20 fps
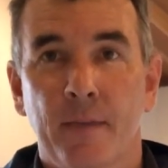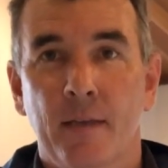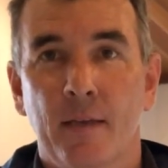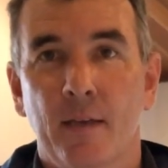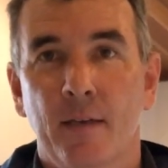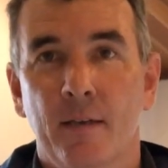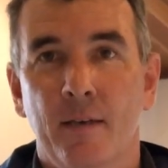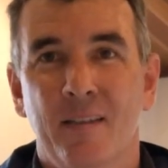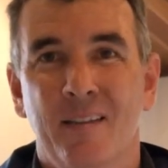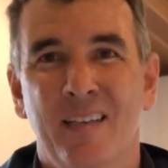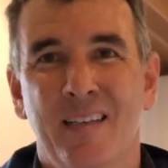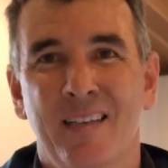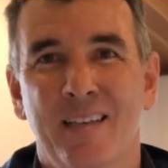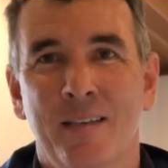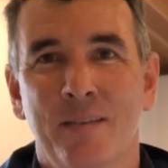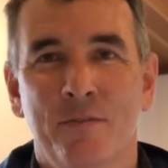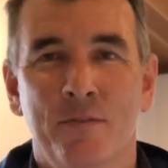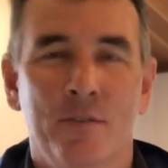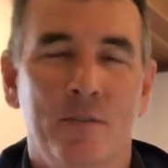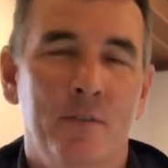and that
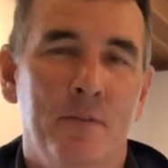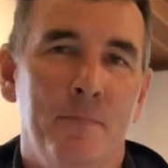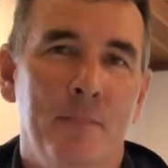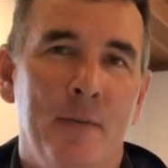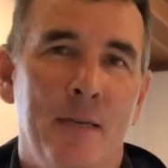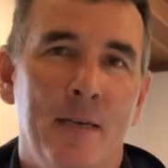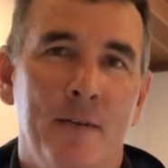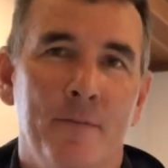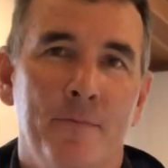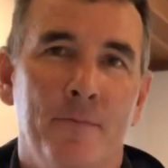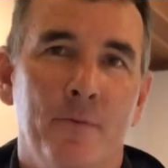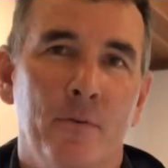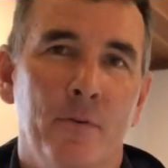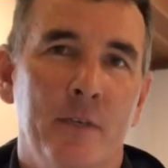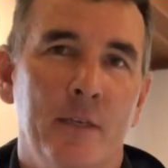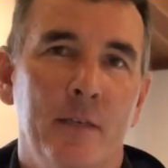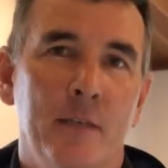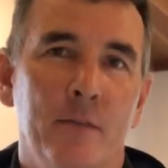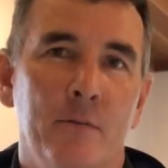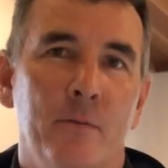gives us about a 4
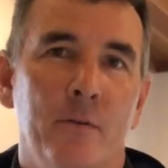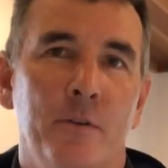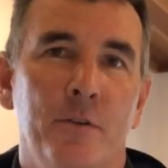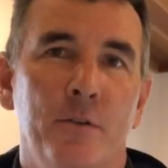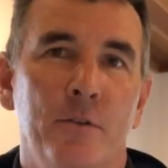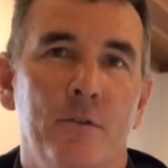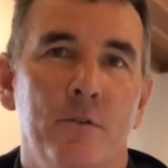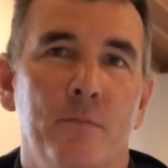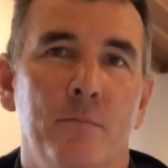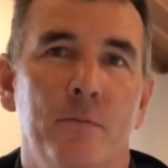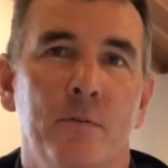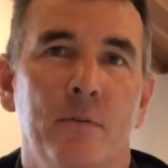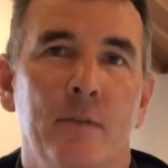kilowatt usable